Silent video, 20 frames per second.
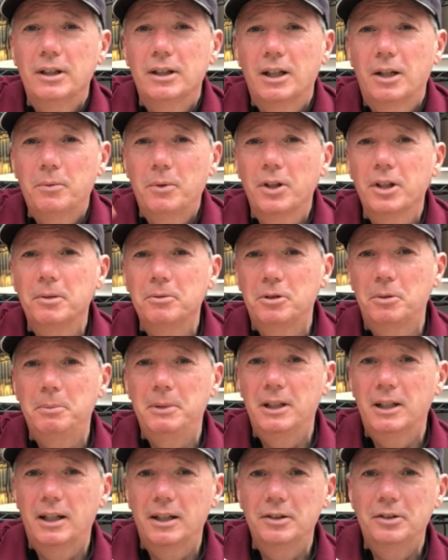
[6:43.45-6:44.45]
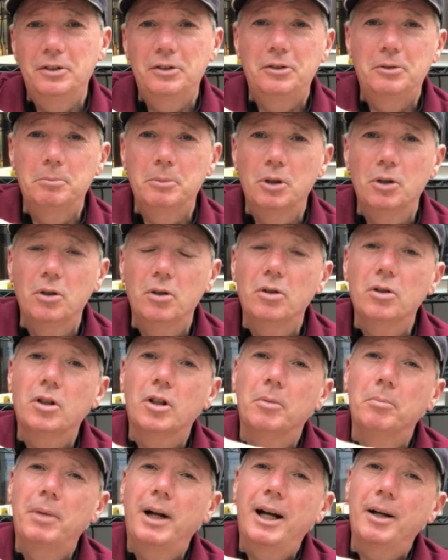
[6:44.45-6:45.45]
I want them to be nice, small,
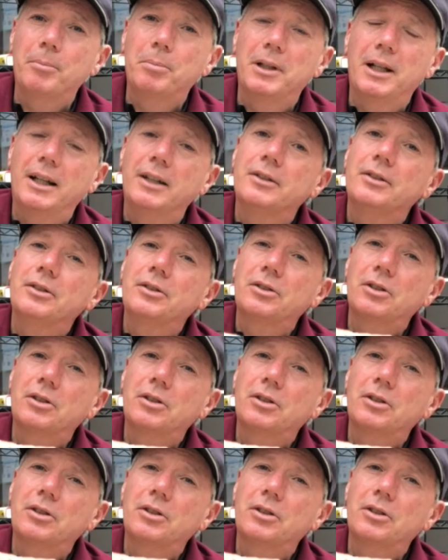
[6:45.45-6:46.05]
compact plants,